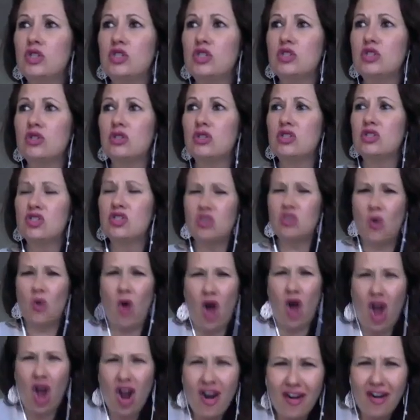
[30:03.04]
so
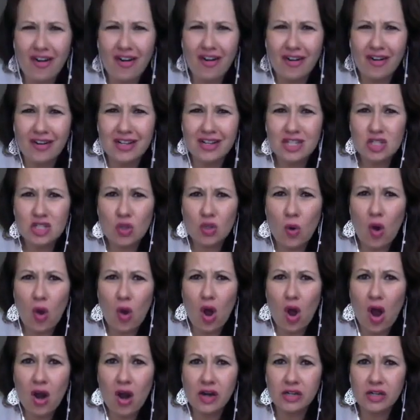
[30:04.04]
hard, it's so
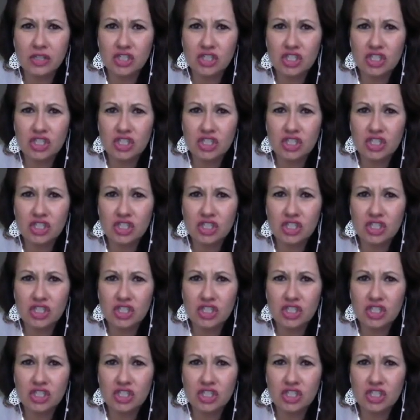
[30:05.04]
harsh,